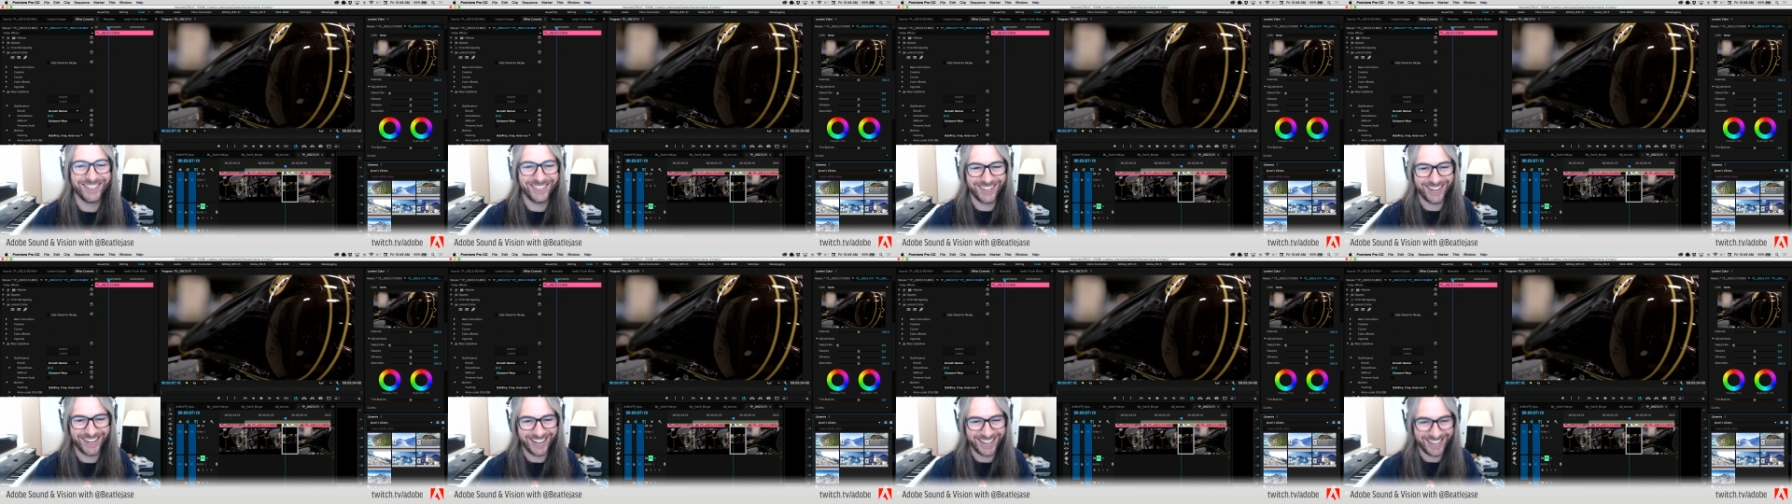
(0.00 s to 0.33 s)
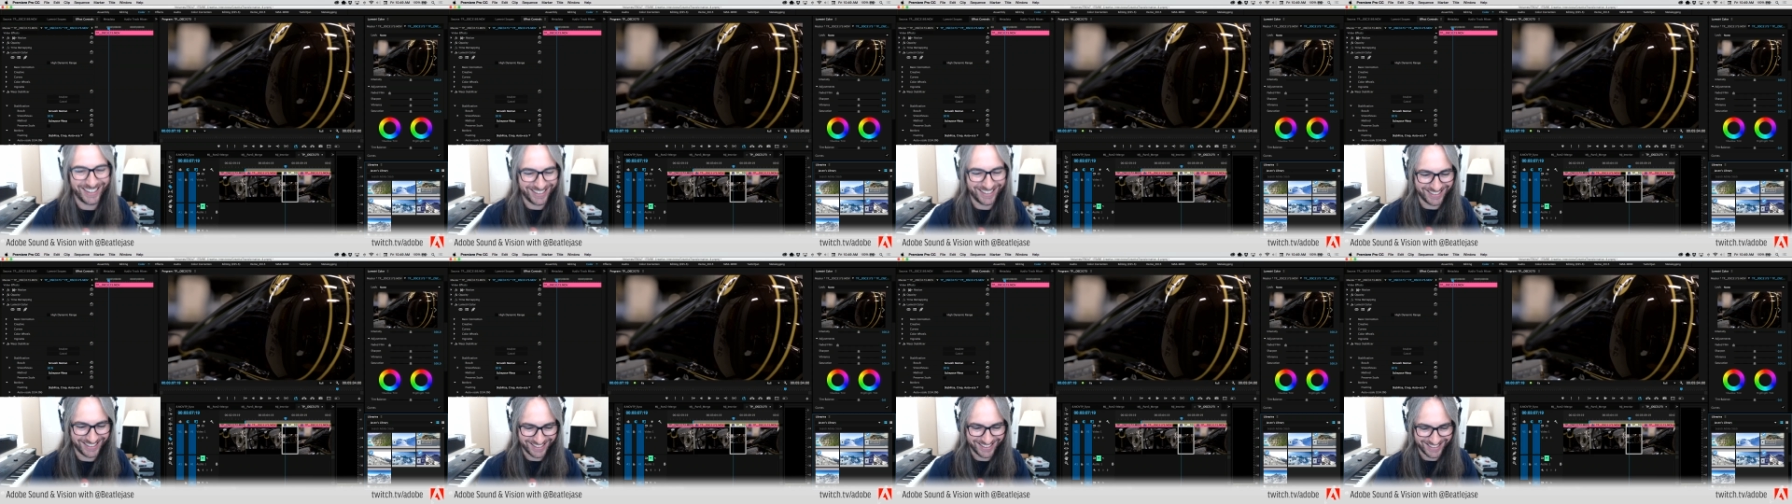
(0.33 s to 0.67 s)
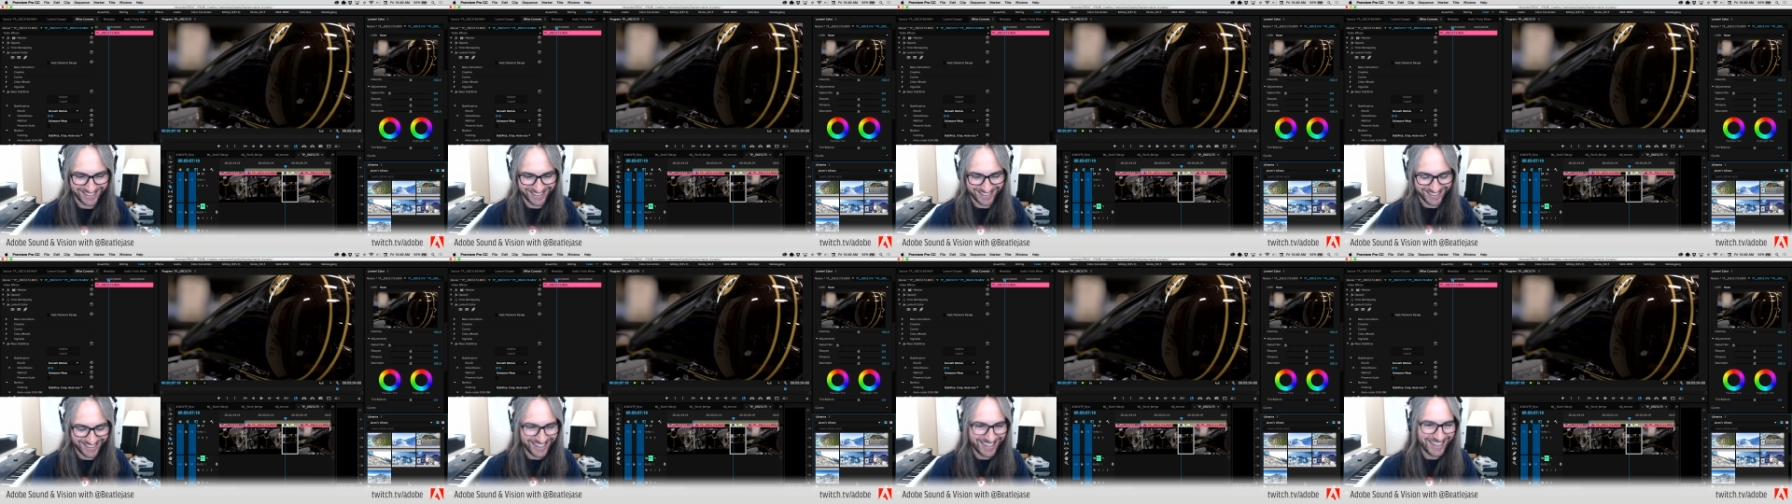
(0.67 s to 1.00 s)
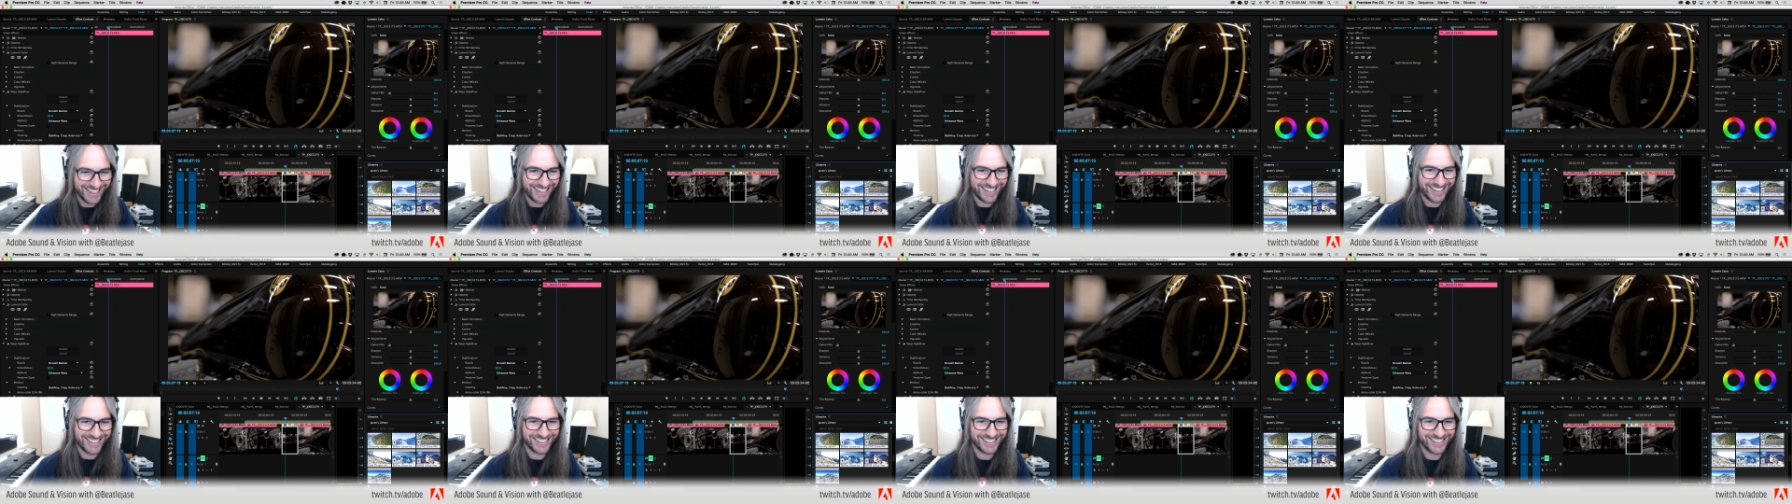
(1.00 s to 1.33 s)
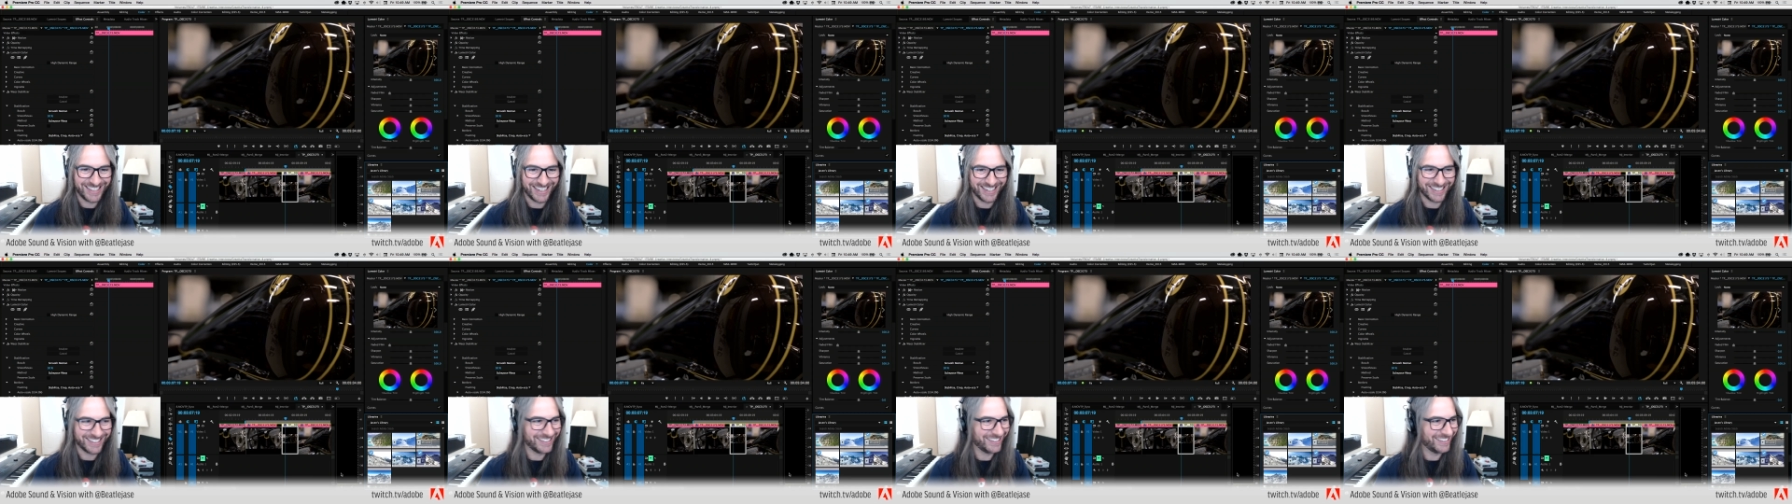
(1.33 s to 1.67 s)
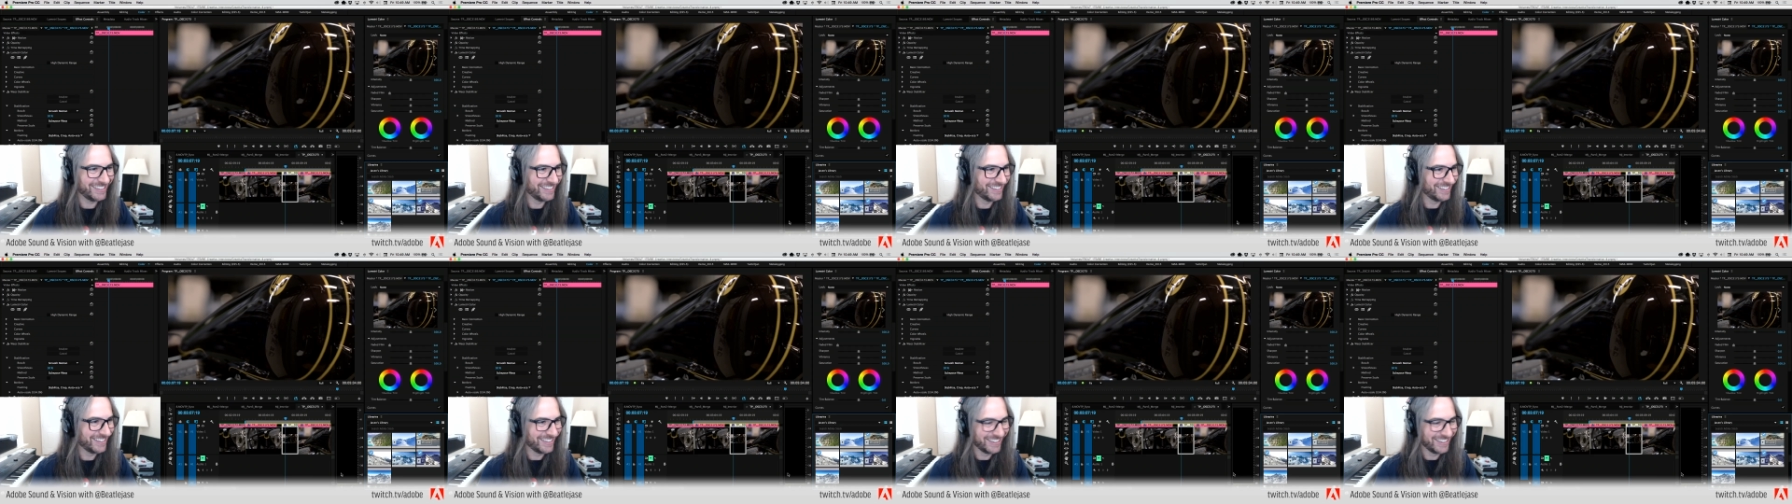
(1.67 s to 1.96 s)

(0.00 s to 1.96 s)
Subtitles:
Right. Exactly.